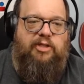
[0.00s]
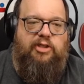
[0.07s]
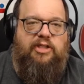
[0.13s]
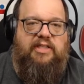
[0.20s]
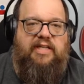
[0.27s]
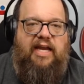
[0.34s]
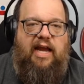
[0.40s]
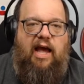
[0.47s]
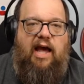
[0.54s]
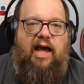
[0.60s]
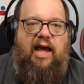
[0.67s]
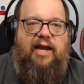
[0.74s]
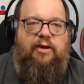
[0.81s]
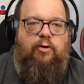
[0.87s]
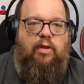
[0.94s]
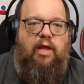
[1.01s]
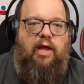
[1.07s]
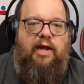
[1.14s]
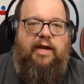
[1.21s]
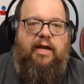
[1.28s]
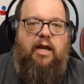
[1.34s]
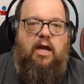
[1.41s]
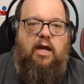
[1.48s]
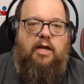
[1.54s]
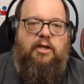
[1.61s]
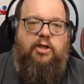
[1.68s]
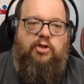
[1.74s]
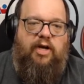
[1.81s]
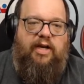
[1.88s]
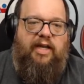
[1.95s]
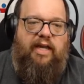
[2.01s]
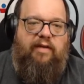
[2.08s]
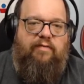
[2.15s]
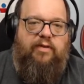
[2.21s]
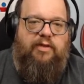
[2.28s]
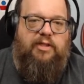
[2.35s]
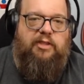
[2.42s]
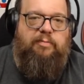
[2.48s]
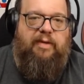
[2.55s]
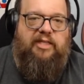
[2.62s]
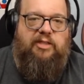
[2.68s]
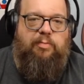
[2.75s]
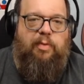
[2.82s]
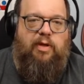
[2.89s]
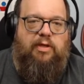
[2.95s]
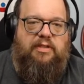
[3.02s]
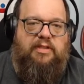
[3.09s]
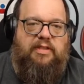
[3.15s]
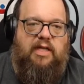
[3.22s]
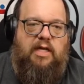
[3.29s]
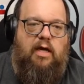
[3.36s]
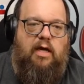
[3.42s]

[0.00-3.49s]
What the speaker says: just a higher line to try to give the space balls